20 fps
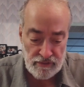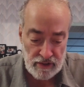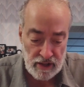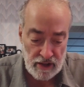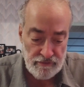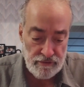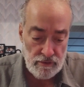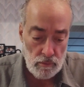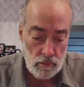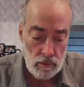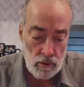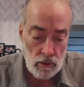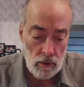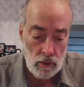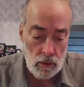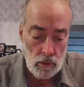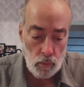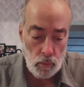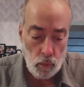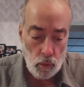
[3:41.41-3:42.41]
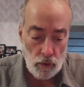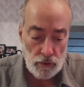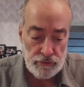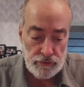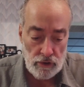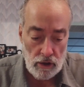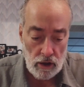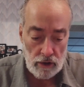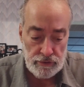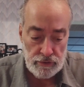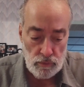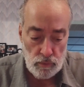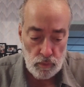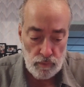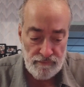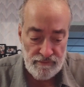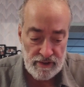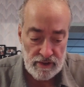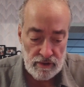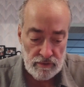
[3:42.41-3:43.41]
fled from Warsaw to
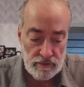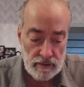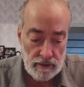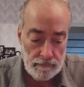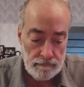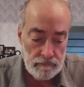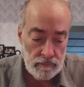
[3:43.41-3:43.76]
Vilna.